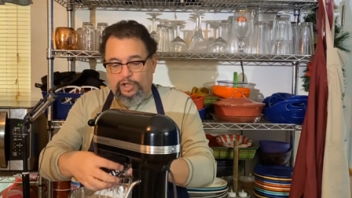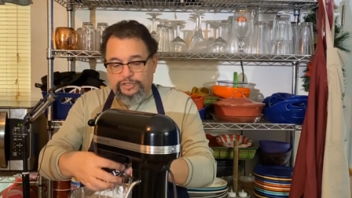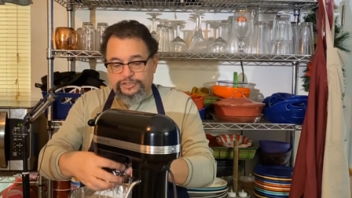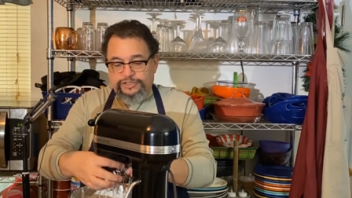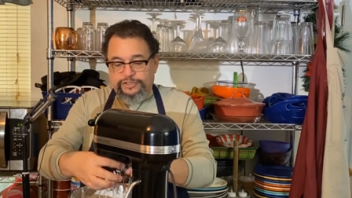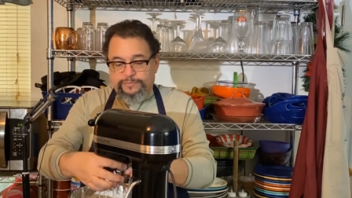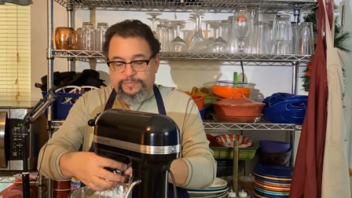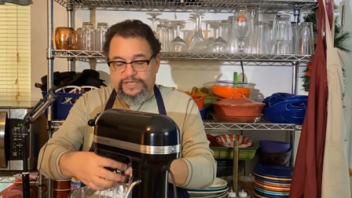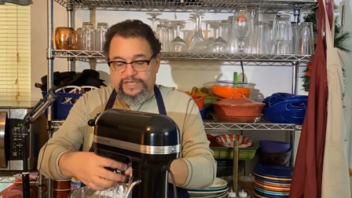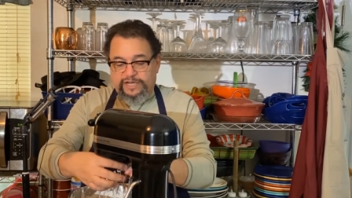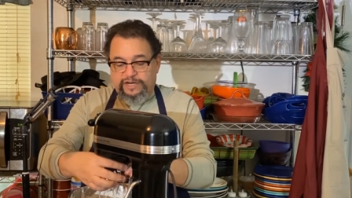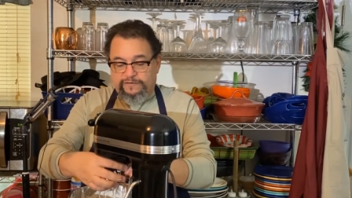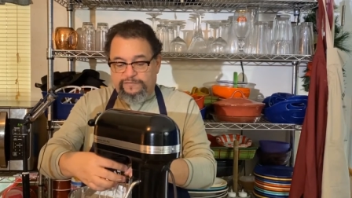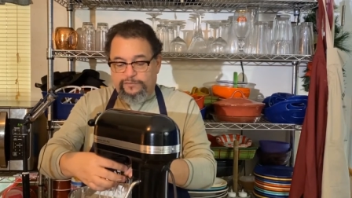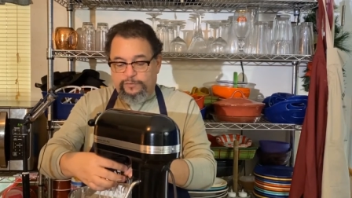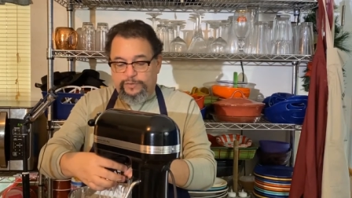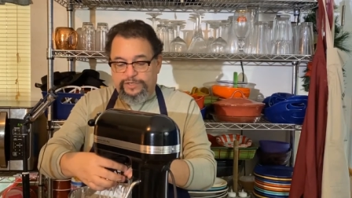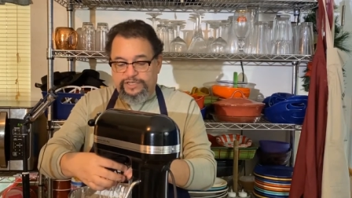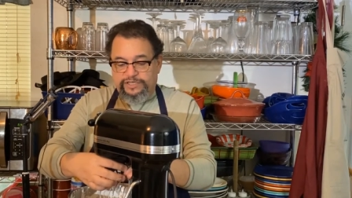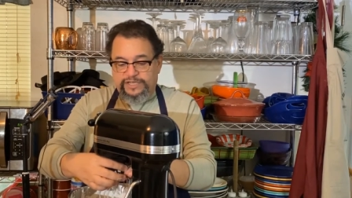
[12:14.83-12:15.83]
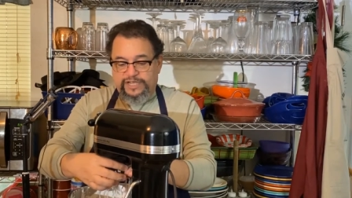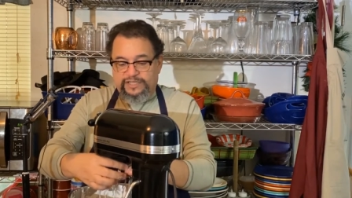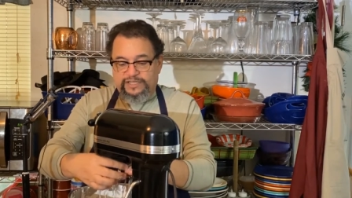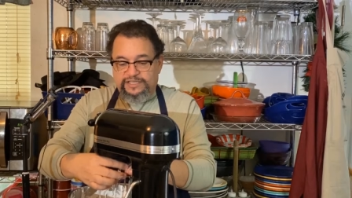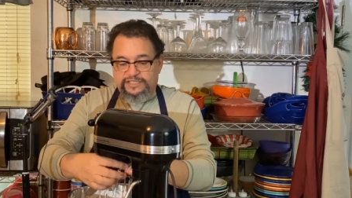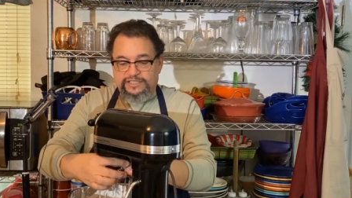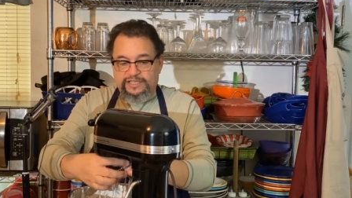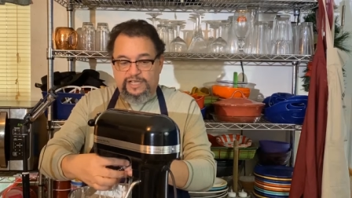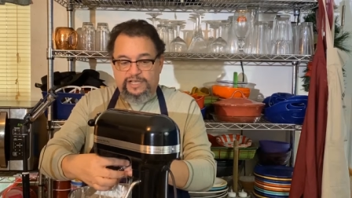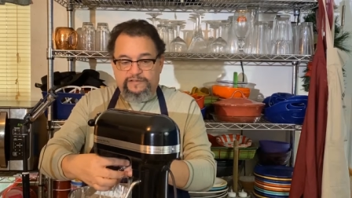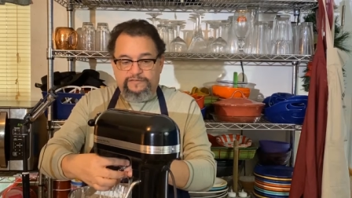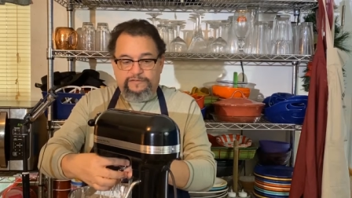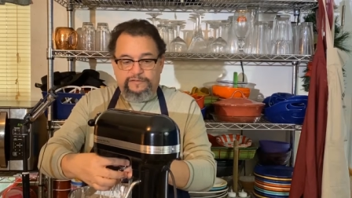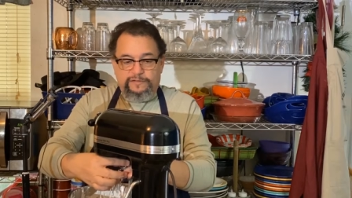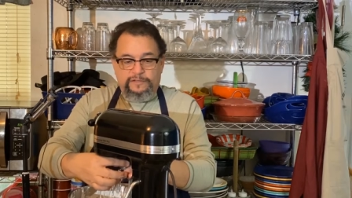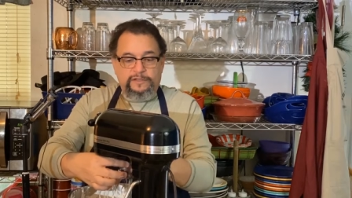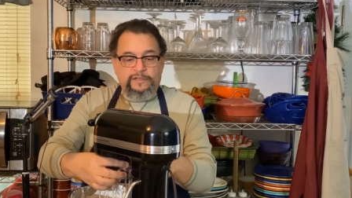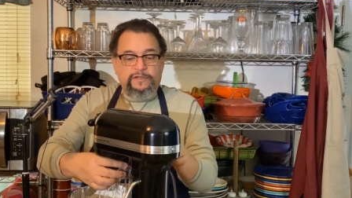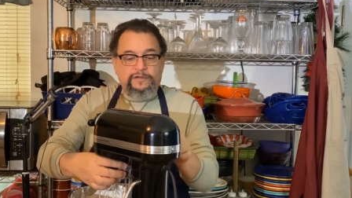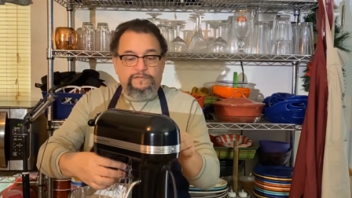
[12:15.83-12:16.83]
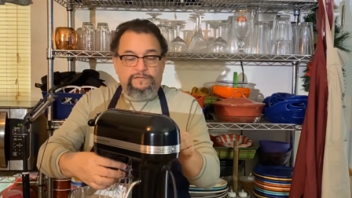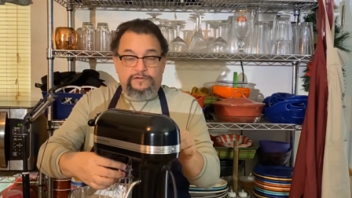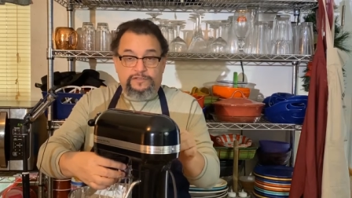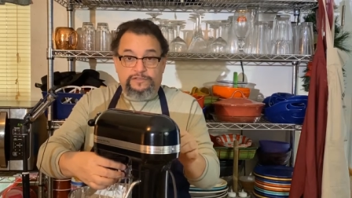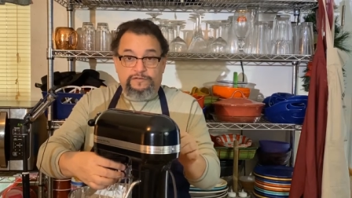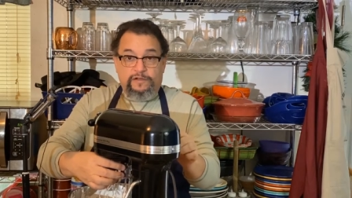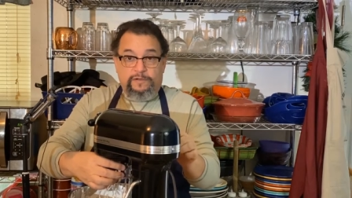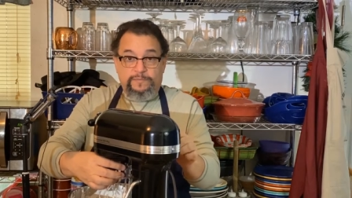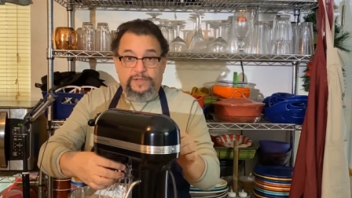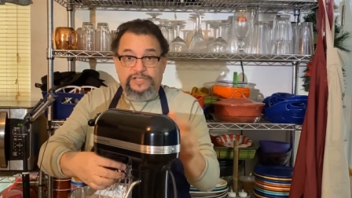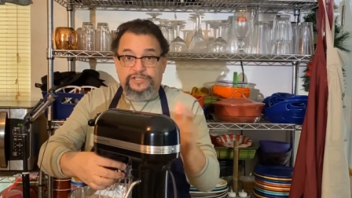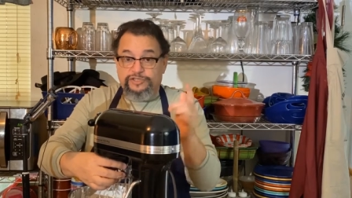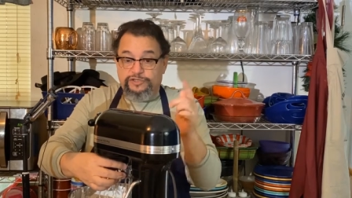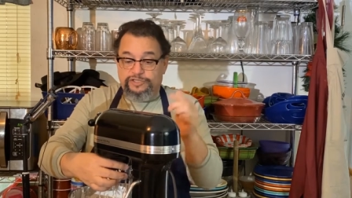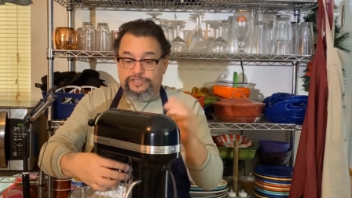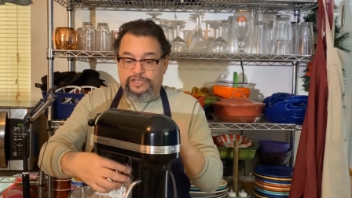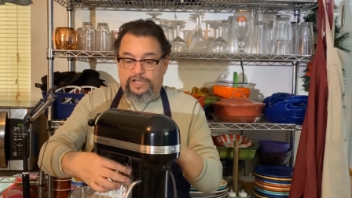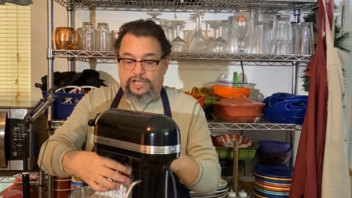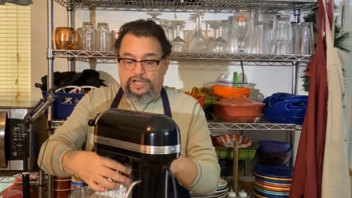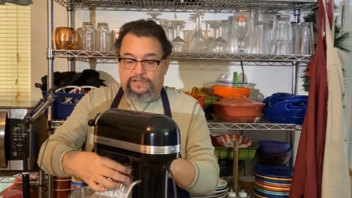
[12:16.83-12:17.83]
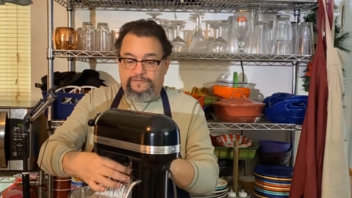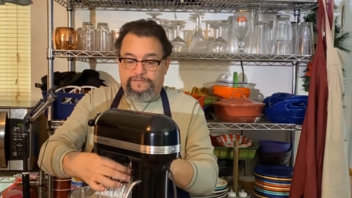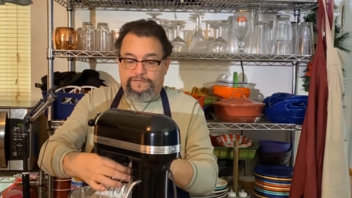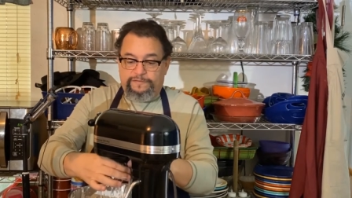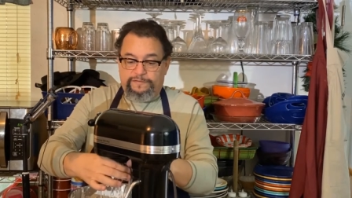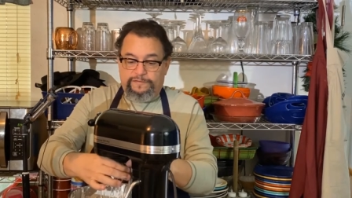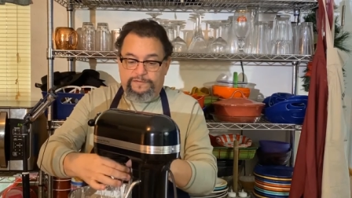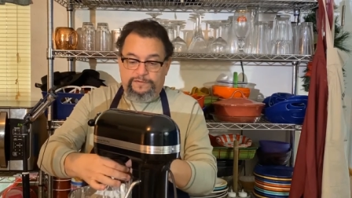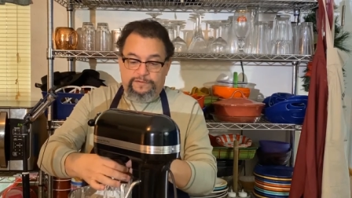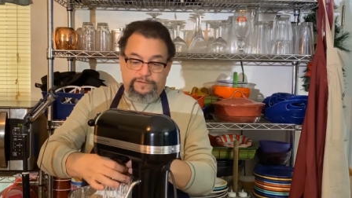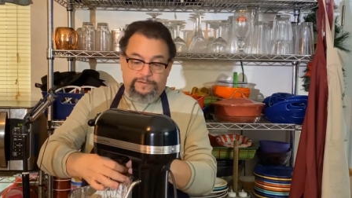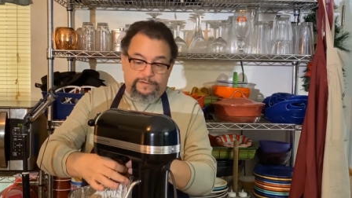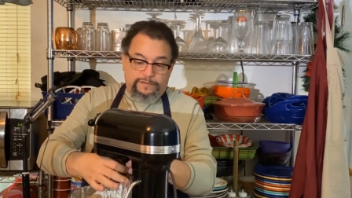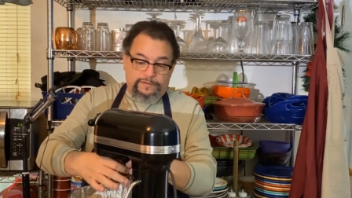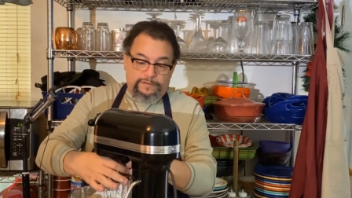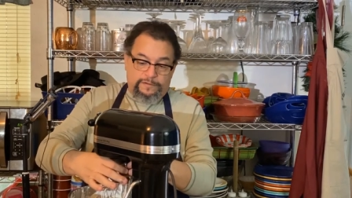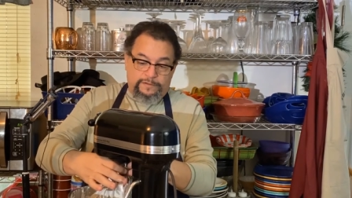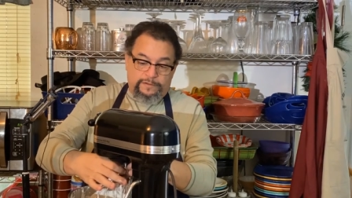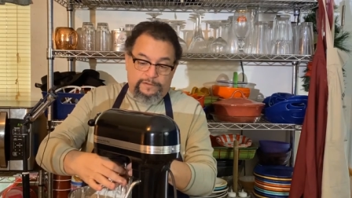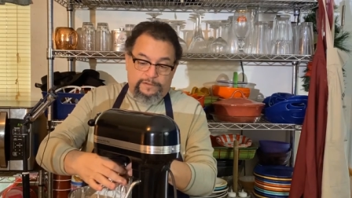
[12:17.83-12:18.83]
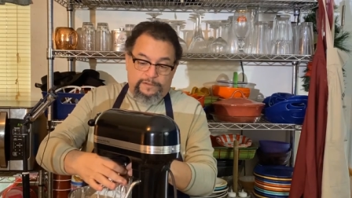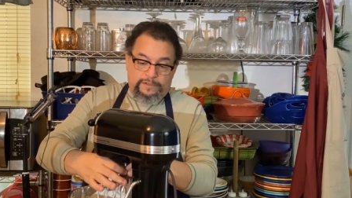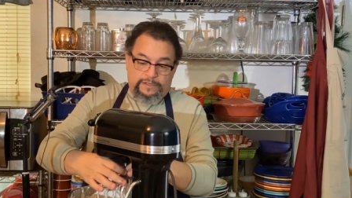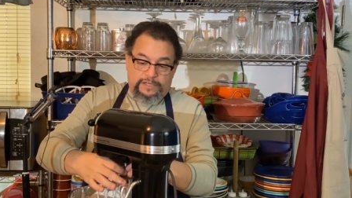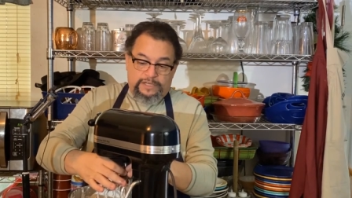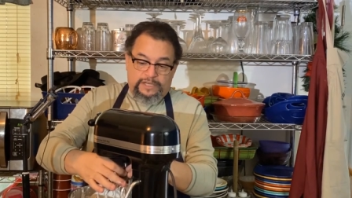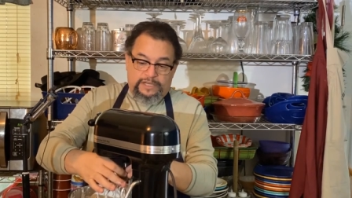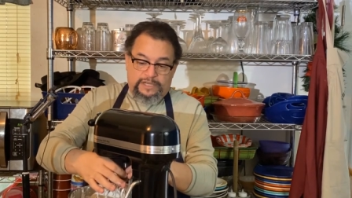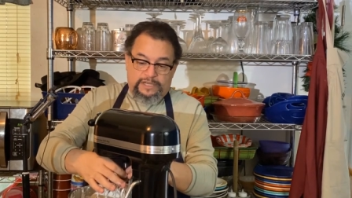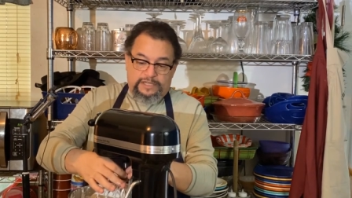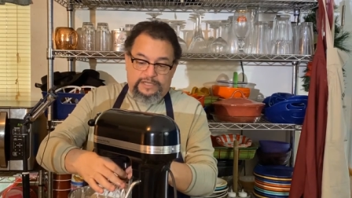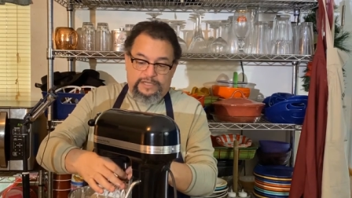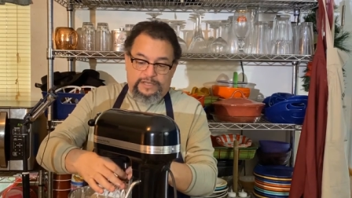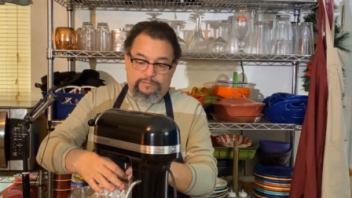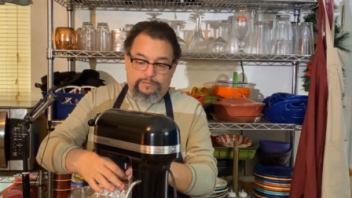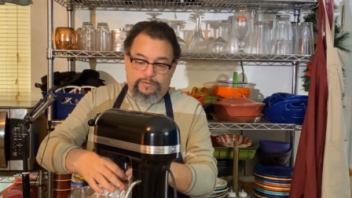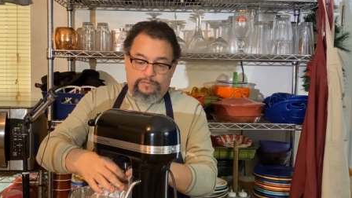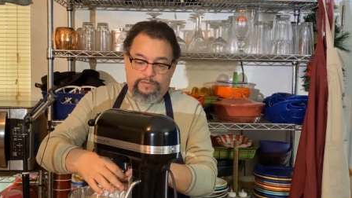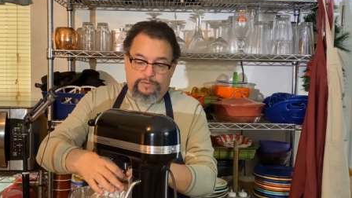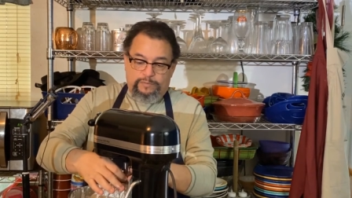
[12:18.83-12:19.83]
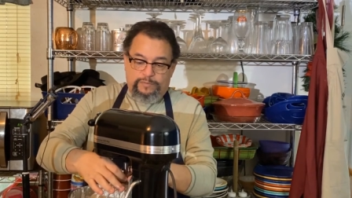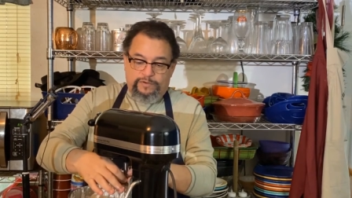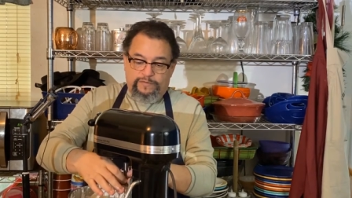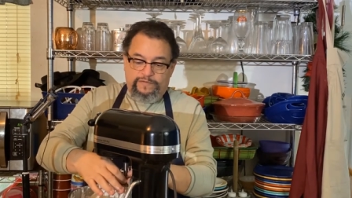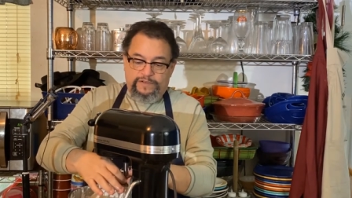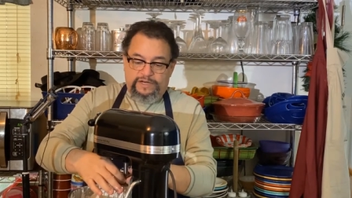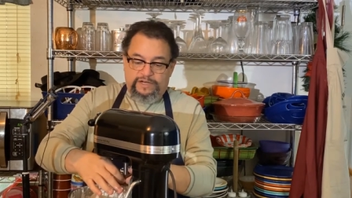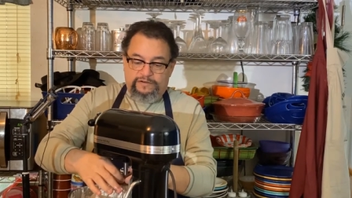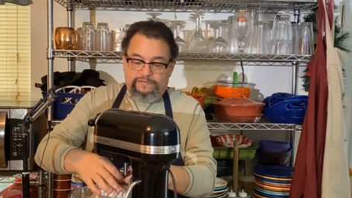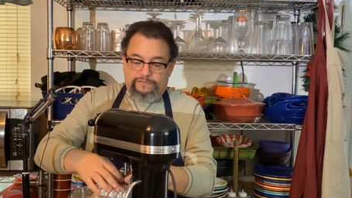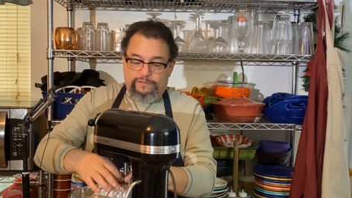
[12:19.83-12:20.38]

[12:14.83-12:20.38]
also be careful when you take this off. First of all, make sure it's off. And then we remove it.